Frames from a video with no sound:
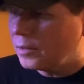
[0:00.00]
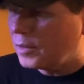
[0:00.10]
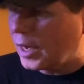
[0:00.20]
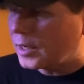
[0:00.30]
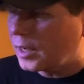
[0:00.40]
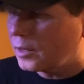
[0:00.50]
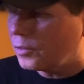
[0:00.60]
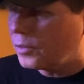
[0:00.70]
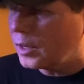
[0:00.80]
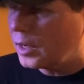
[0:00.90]
that kind
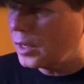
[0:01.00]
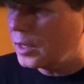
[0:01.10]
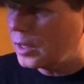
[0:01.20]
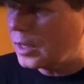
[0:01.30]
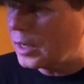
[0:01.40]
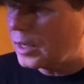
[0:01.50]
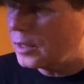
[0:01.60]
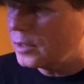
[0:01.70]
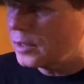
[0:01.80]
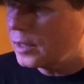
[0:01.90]
of thing,
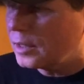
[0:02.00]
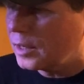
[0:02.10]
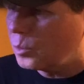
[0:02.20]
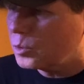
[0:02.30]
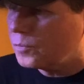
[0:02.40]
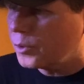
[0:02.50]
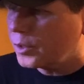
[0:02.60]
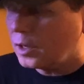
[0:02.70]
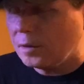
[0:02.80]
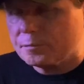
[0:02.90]
and I was very
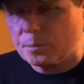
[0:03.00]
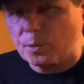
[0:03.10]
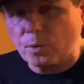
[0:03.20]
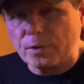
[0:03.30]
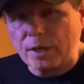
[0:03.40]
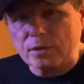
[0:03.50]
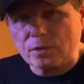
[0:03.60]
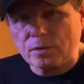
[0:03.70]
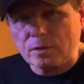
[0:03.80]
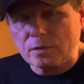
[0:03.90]
comfortable with that.
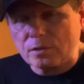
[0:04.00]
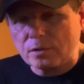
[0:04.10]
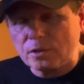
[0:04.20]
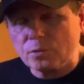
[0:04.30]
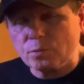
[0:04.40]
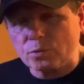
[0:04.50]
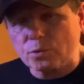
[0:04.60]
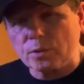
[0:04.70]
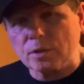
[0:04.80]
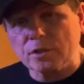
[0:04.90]
So this was
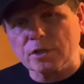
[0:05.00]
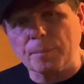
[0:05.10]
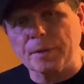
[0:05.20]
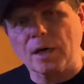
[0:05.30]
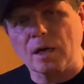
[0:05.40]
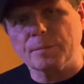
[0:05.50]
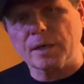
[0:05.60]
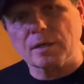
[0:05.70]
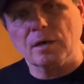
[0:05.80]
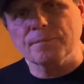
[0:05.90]
really stepping out of my
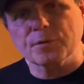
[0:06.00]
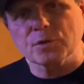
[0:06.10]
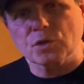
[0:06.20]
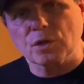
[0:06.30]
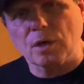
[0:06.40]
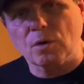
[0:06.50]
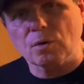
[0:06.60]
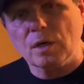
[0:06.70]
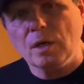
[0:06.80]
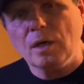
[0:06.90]
comfort
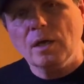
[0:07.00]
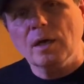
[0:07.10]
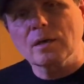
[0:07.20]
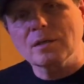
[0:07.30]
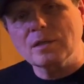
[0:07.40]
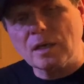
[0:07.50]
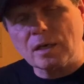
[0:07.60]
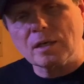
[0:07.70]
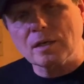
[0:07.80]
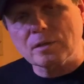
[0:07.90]
zone and
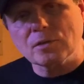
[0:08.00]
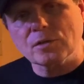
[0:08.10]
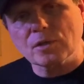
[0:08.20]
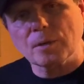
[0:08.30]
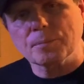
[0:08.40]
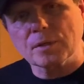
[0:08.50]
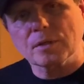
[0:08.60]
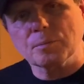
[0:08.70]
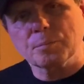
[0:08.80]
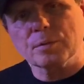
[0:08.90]
getting into something
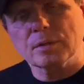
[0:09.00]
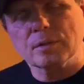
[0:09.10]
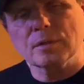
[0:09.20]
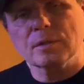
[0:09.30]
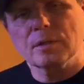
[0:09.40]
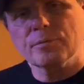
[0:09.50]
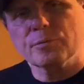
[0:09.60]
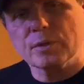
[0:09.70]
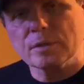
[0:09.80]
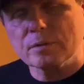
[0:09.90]
completely
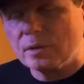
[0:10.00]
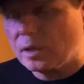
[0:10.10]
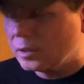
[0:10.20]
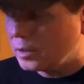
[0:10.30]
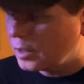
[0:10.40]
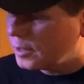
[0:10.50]
different. And